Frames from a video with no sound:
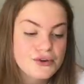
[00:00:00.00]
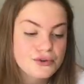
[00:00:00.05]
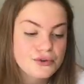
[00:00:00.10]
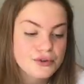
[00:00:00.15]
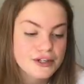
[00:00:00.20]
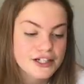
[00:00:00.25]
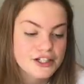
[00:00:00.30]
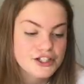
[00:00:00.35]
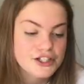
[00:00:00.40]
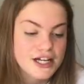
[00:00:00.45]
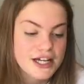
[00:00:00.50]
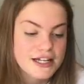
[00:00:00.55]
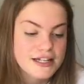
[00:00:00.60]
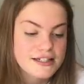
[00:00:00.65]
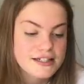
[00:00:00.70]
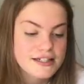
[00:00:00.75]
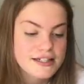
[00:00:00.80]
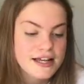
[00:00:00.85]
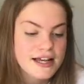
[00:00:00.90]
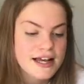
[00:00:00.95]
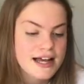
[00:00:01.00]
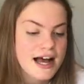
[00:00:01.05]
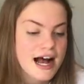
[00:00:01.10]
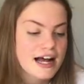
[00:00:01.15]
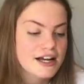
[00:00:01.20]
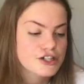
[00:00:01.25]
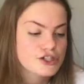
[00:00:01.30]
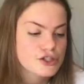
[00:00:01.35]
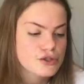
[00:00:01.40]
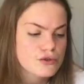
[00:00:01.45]
creatures,
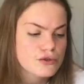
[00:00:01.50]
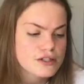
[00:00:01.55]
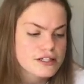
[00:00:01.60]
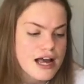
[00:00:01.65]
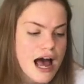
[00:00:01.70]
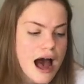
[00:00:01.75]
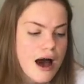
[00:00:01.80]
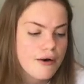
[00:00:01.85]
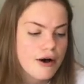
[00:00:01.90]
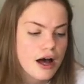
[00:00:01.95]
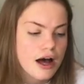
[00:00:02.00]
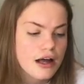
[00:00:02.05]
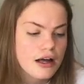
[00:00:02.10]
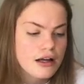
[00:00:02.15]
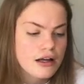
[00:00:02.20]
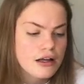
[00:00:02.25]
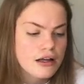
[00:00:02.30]
and a short tower,